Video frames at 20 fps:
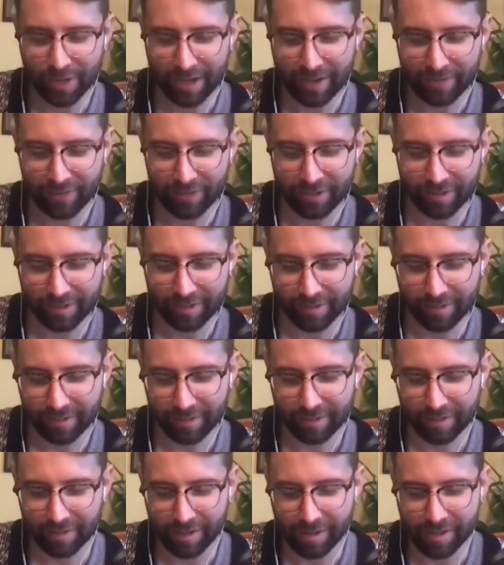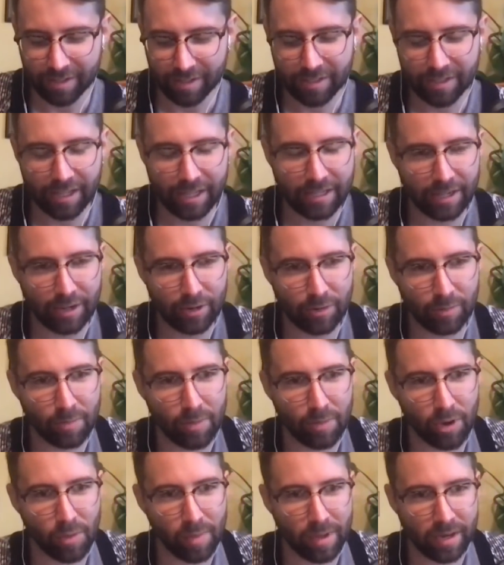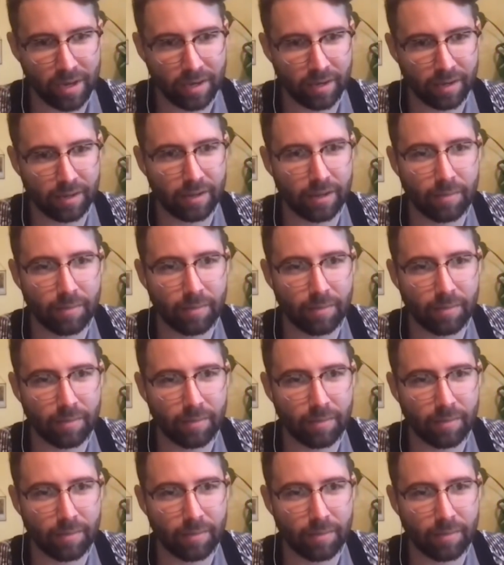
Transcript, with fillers: have a, a standout moment